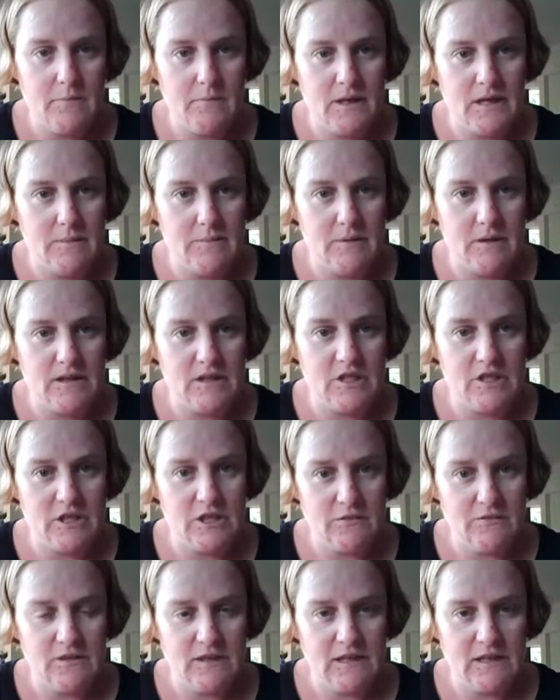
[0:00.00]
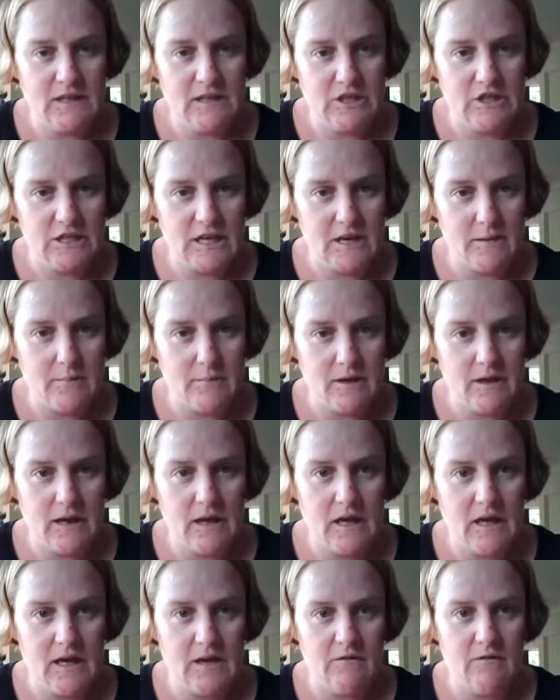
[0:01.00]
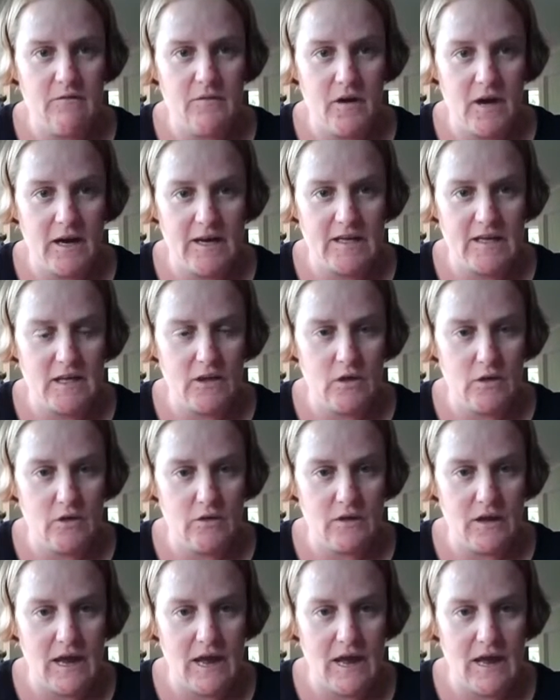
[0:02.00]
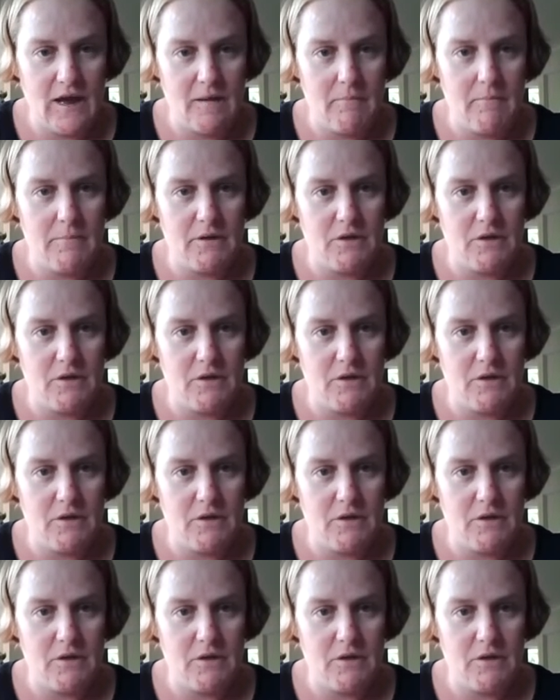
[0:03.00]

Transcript: people are shifting and shaping and finding who they are